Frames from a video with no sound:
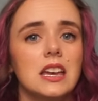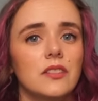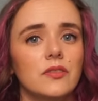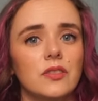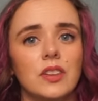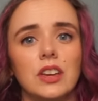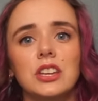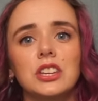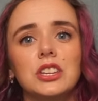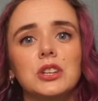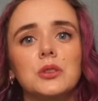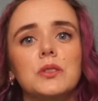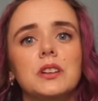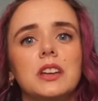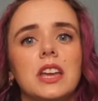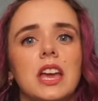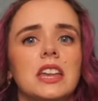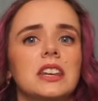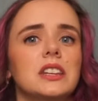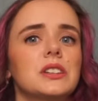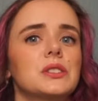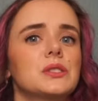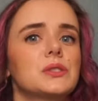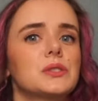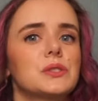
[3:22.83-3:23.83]
Thank you
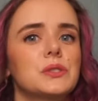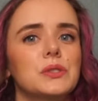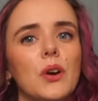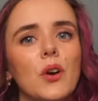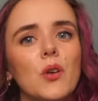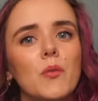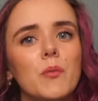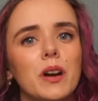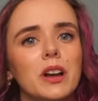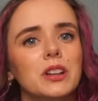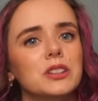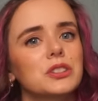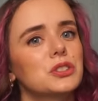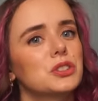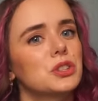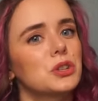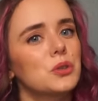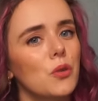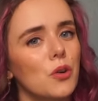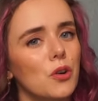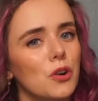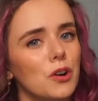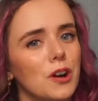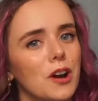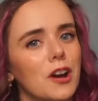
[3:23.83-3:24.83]
again so much to
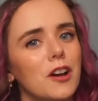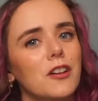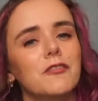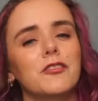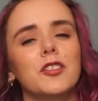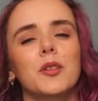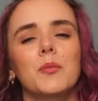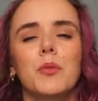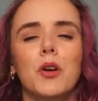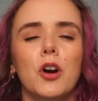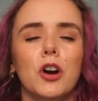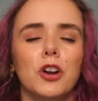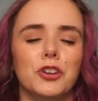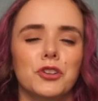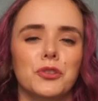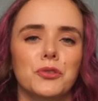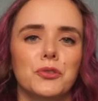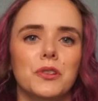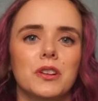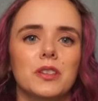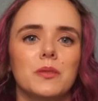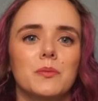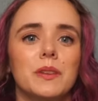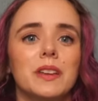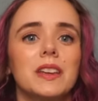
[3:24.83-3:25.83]
Aura for partnering
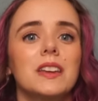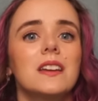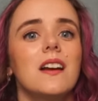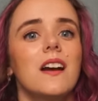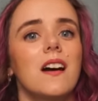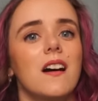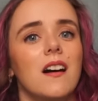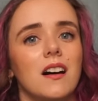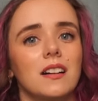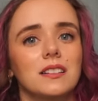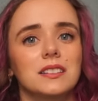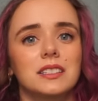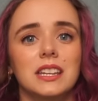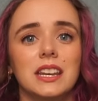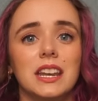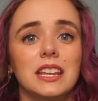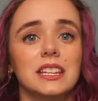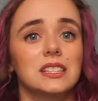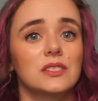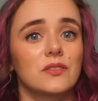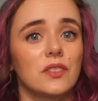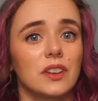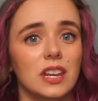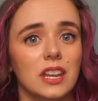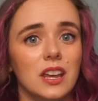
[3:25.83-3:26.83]
with me on
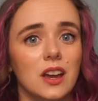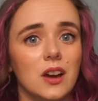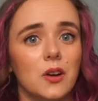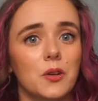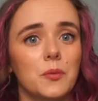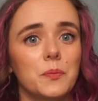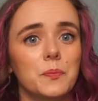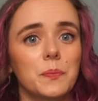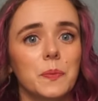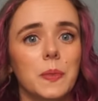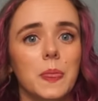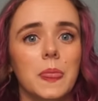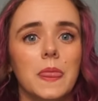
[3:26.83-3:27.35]
today's video.